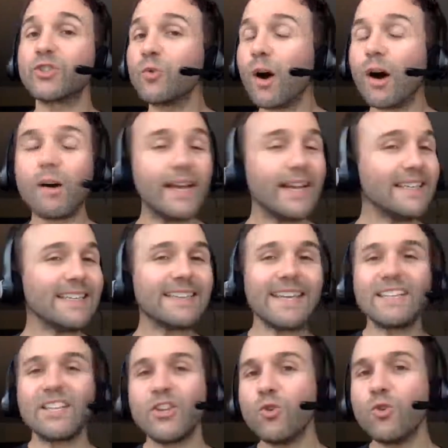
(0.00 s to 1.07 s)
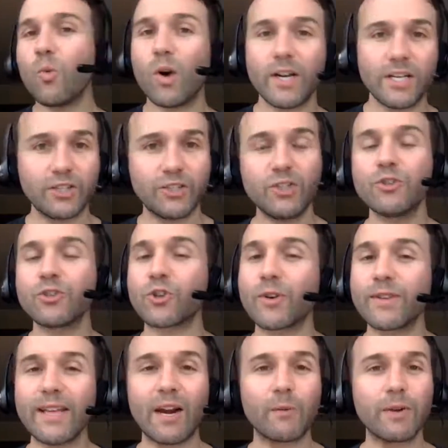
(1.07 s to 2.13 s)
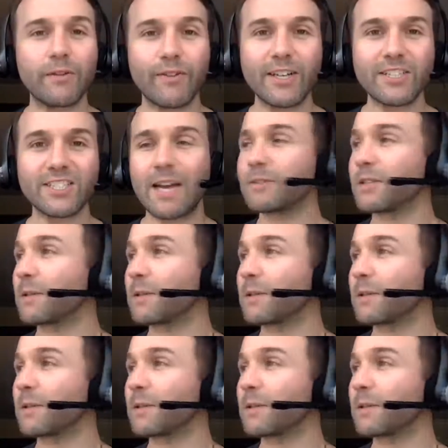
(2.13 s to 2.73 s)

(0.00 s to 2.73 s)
do anything that you want to do during that refresh time.